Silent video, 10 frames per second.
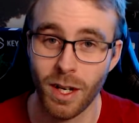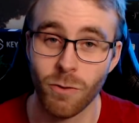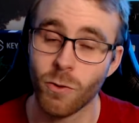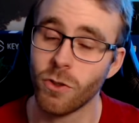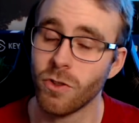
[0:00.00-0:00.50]

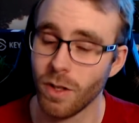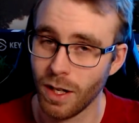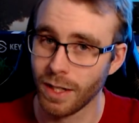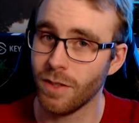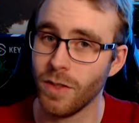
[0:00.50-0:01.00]
Of course,
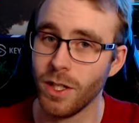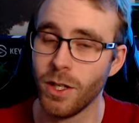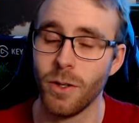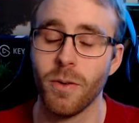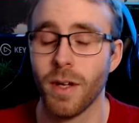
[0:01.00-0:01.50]
like the
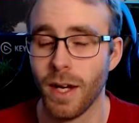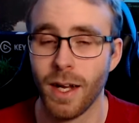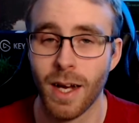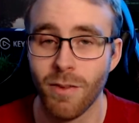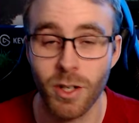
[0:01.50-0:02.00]
video
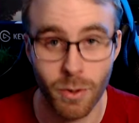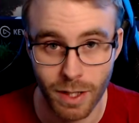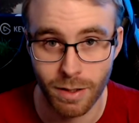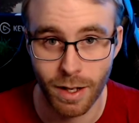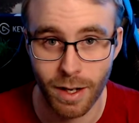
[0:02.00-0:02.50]
and have a
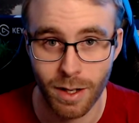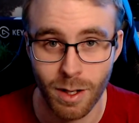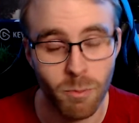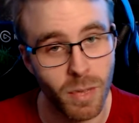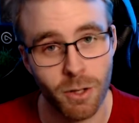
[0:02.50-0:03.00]
great day.
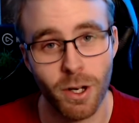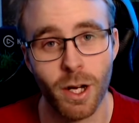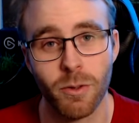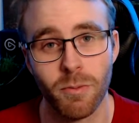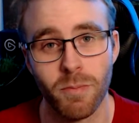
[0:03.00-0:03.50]
Man, look
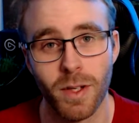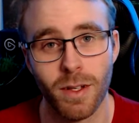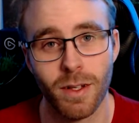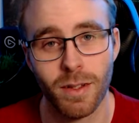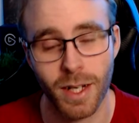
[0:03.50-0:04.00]
out.
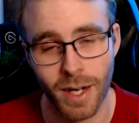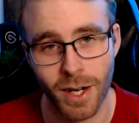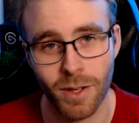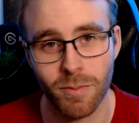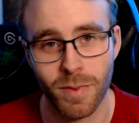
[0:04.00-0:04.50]
Take
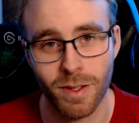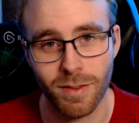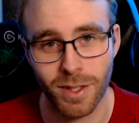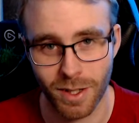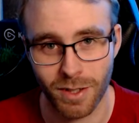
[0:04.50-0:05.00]
care.
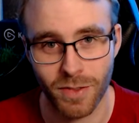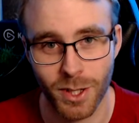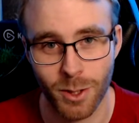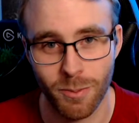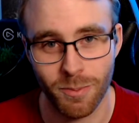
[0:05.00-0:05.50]
See you next
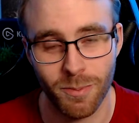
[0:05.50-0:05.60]
video.